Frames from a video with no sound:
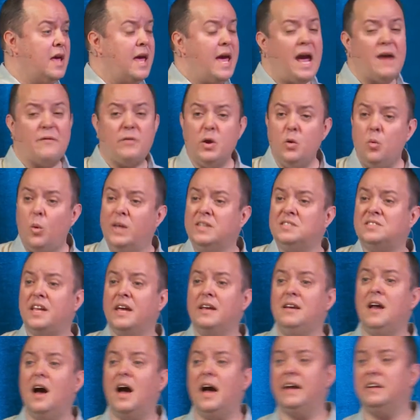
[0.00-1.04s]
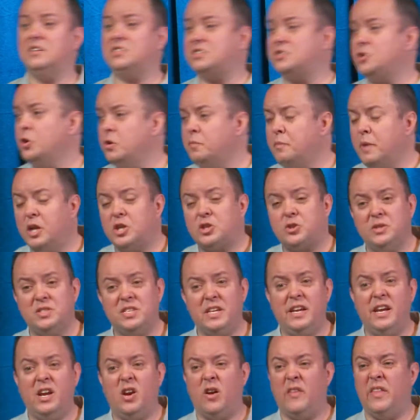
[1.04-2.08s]
Every Wednesday night, student ministry's
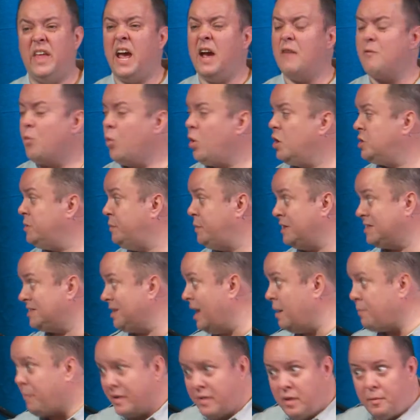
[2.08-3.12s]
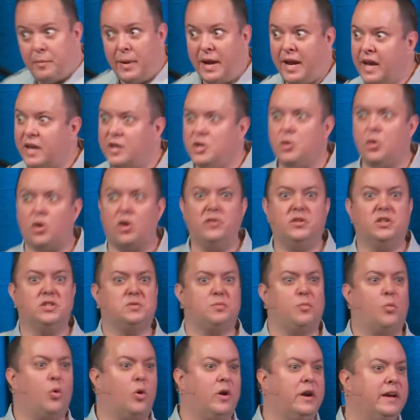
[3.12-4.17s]
in here, and they have worship that's led by the band you heard this
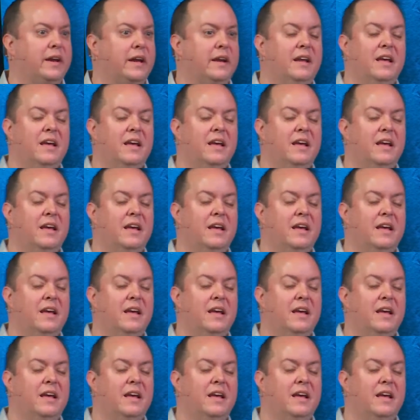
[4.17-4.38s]
morning,